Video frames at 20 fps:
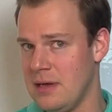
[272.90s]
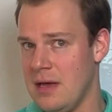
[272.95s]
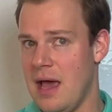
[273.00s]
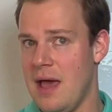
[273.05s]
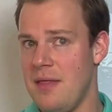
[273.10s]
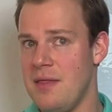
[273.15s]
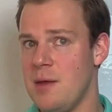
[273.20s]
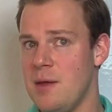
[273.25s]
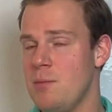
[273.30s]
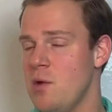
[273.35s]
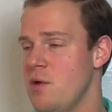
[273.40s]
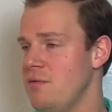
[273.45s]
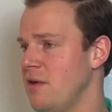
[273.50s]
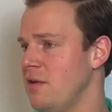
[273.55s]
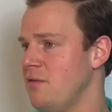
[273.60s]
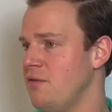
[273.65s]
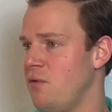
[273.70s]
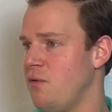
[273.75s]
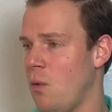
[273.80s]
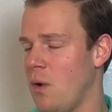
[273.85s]
And then
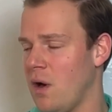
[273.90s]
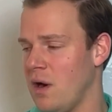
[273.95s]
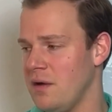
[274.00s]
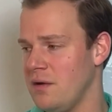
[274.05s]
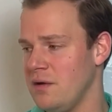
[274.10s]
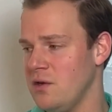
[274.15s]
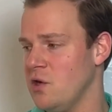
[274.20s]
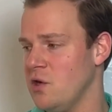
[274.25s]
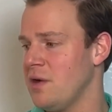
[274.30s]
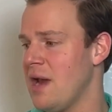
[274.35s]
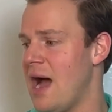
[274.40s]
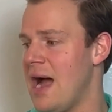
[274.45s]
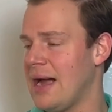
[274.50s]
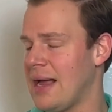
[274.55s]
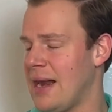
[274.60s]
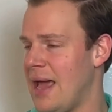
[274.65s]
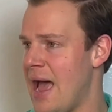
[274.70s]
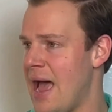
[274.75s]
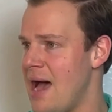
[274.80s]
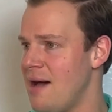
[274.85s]
moving forward, you're not
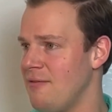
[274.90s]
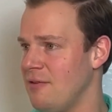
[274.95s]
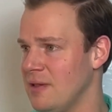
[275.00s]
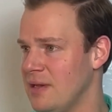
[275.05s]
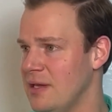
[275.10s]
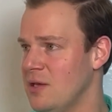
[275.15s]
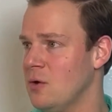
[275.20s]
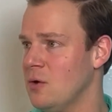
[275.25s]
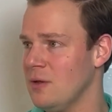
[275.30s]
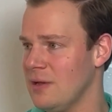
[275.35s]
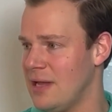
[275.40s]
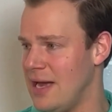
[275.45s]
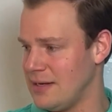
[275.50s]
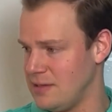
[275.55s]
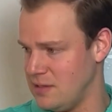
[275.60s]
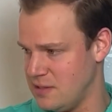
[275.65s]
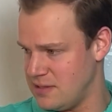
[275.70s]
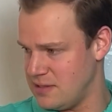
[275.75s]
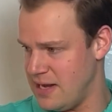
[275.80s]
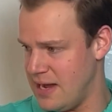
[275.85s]
going to have a legal leg
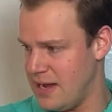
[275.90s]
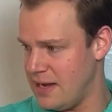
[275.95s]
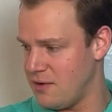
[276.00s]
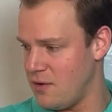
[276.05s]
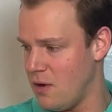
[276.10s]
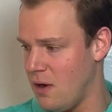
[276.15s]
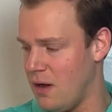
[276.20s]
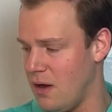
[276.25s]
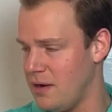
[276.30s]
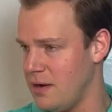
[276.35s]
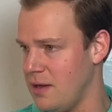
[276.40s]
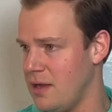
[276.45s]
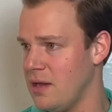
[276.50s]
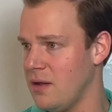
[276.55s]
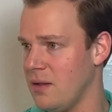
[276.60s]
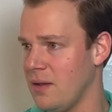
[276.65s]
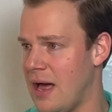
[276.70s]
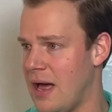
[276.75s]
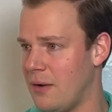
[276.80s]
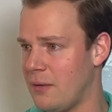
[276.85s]
to stand on in
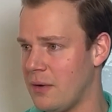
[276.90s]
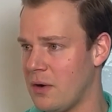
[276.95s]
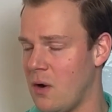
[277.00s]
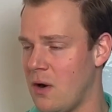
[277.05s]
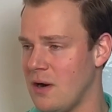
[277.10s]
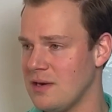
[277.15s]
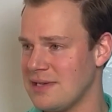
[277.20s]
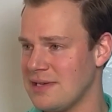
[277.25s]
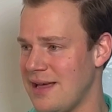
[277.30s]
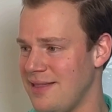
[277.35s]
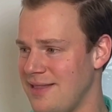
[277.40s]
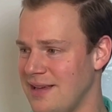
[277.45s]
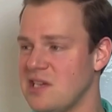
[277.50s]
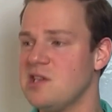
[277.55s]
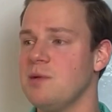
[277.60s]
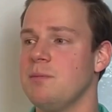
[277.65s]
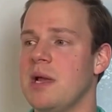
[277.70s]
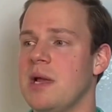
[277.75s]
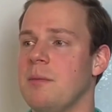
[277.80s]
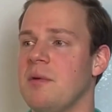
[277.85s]
a lot of regards, I think,
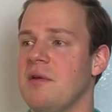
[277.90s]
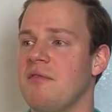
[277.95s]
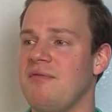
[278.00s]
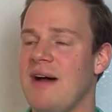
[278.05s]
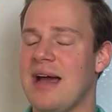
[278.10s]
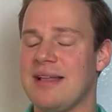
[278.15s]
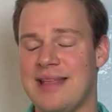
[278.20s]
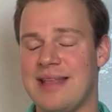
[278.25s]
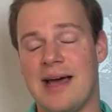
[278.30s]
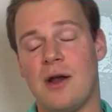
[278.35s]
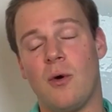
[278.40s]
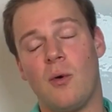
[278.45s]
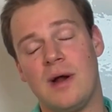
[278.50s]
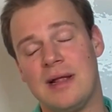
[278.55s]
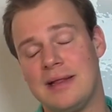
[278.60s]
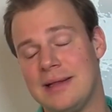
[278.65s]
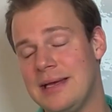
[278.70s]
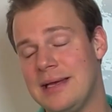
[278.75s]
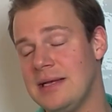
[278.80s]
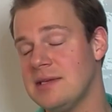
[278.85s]
to be able to fight that. Or
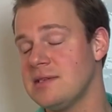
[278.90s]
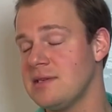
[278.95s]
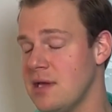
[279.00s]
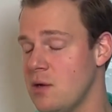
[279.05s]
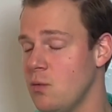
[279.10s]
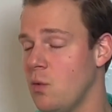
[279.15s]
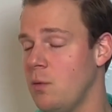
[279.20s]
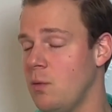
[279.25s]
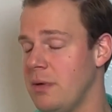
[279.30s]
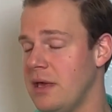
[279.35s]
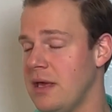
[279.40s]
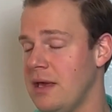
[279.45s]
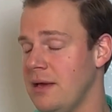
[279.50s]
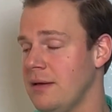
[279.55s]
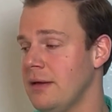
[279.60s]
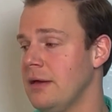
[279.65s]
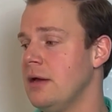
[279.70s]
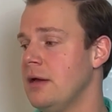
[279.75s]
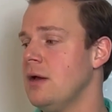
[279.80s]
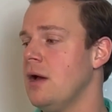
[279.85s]
at least it will
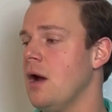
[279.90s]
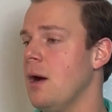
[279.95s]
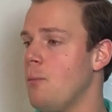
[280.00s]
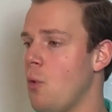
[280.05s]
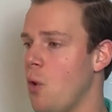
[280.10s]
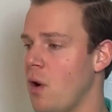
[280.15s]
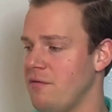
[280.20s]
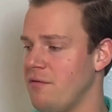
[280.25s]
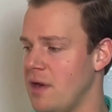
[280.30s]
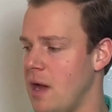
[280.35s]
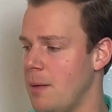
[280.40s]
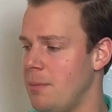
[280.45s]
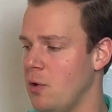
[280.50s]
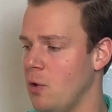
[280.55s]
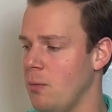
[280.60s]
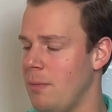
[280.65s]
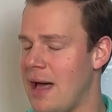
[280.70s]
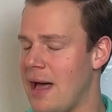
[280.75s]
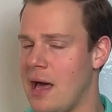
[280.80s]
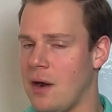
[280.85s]
be more of an
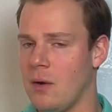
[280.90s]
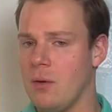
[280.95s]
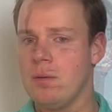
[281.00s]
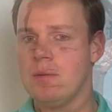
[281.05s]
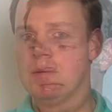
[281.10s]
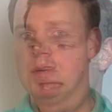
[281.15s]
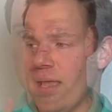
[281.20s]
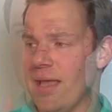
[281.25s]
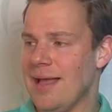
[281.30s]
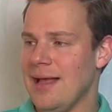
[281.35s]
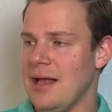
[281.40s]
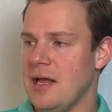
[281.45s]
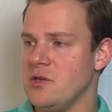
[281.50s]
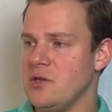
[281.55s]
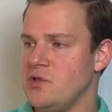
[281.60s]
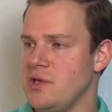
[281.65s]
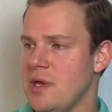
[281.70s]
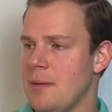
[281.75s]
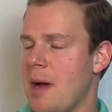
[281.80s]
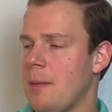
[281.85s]
uphill battle.
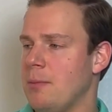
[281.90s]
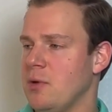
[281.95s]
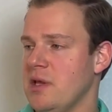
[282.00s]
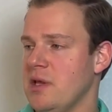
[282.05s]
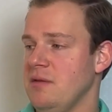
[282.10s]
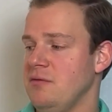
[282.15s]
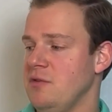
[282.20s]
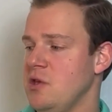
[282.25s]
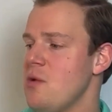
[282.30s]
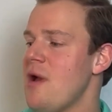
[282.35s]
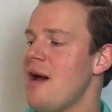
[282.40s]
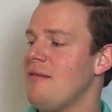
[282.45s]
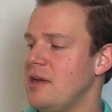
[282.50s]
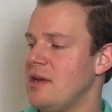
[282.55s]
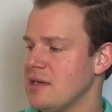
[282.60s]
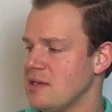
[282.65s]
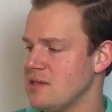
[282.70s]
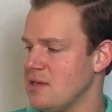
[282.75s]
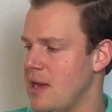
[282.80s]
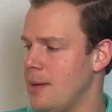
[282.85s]
And Jim, I believe you have an
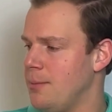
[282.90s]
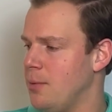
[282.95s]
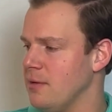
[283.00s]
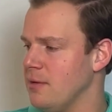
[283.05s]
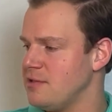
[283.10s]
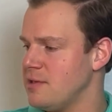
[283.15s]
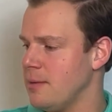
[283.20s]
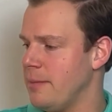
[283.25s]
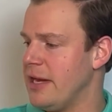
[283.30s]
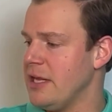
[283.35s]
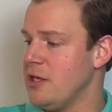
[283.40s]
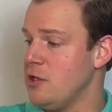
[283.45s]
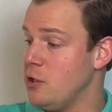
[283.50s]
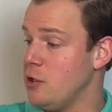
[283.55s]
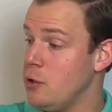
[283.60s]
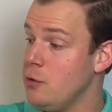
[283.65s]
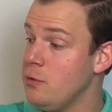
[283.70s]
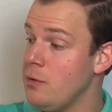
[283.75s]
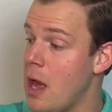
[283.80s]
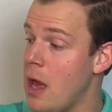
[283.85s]
example of somebody
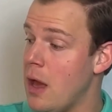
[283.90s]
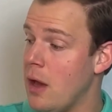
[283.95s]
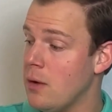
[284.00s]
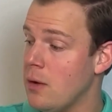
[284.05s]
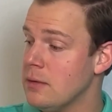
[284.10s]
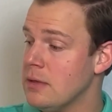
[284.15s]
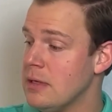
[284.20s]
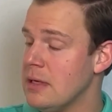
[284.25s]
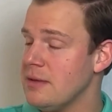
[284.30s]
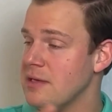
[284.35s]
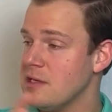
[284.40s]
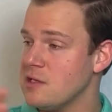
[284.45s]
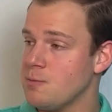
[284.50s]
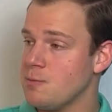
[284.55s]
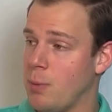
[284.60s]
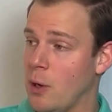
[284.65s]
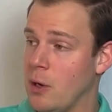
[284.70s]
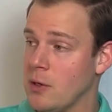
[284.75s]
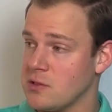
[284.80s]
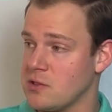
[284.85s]
you know that's
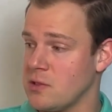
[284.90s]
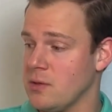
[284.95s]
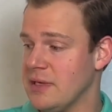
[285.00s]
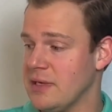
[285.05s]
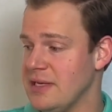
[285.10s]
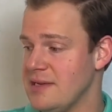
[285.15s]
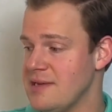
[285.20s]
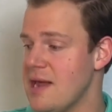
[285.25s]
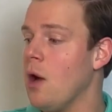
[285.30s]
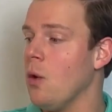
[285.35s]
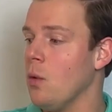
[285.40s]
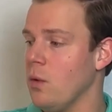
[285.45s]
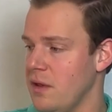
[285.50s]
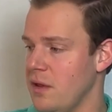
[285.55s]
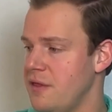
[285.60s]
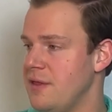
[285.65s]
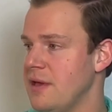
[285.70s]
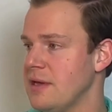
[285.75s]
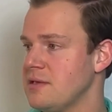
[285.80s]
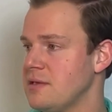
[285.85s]
personally dealt
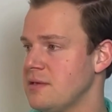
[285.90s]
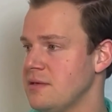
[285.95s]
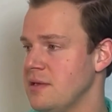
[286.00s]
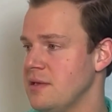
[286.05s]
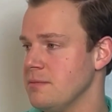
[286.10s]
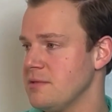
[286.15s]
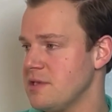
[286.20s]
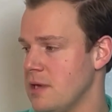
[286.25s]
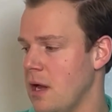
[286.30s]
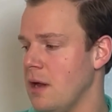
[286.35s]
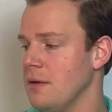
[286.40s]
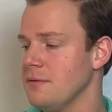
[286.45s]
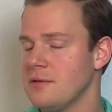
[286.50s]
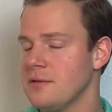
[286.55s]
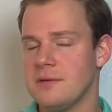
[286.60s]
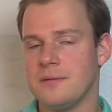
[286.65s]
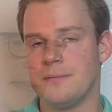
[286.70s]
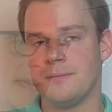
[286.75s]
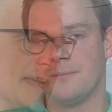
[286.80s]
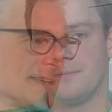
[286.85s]
with this
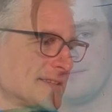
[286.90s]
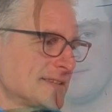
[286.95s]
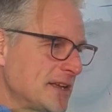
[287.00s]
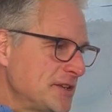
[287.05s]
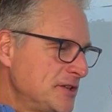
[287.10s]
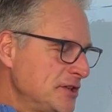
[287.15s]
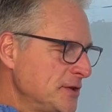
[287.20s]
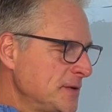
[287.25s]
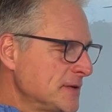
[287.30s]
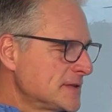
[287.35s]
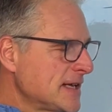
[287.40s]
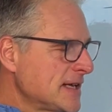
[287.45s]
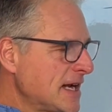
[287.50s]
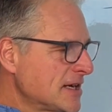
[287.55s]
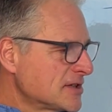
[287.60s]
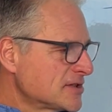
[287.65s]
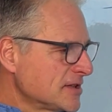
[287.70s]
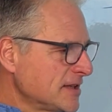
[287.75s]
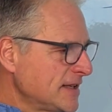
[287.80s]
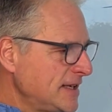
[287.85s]
themselves. Yes, I do. It's
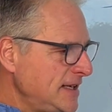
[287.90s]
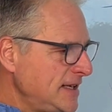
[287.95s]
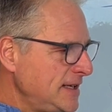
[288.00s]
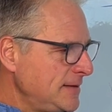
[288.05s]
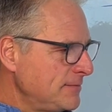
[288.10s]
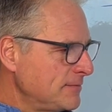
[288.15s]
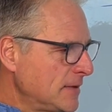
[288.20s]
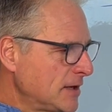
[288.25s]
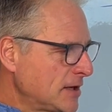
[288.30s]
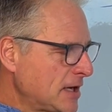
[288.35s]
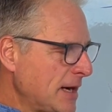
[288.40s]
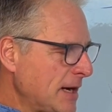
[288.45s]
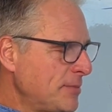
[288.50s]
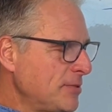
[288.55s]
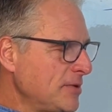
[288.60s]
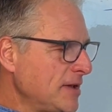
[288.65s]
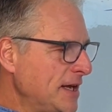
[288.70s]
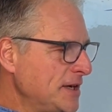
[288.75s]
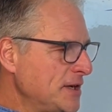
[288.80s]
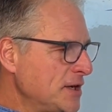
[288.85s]
actually a
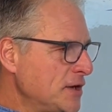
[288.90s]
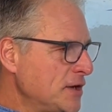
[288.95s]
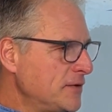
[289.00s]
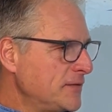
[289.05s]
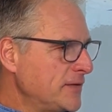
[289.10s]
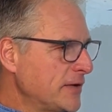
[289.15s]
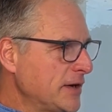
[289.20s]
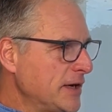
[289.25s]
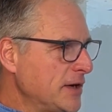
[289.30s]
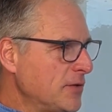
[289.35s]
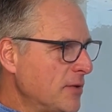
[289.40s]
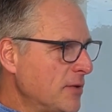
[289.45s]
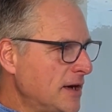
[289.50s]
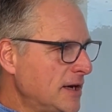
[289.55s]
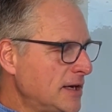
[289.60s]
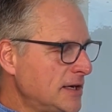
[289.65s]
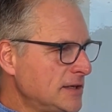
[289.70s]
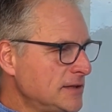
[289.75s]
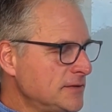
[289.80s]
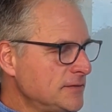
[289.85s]
couple I know very
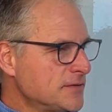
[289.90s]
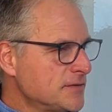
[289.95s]
well.